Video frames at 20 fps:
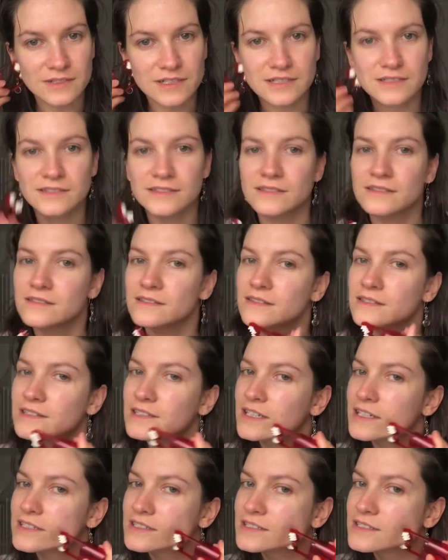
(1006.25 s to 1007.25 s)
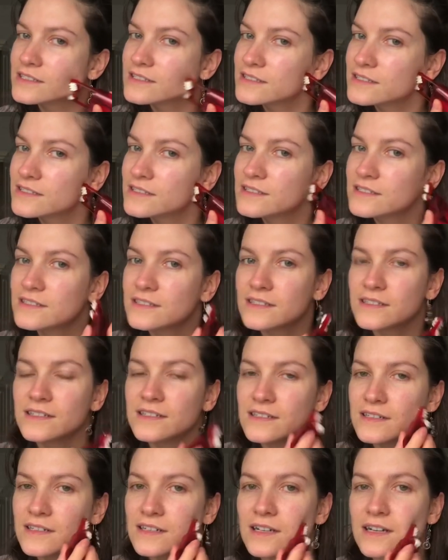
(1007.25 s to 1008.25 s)
so I guess
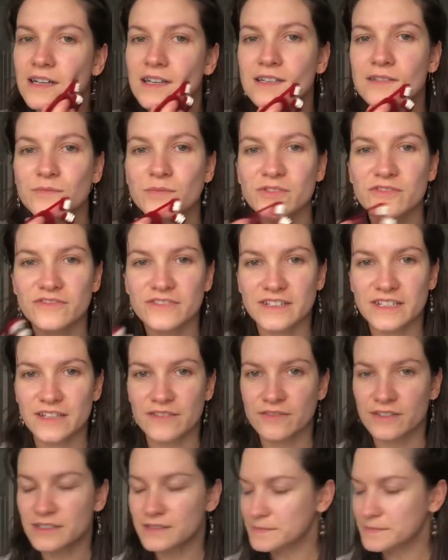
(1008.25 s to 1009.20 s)
I can be forgiven.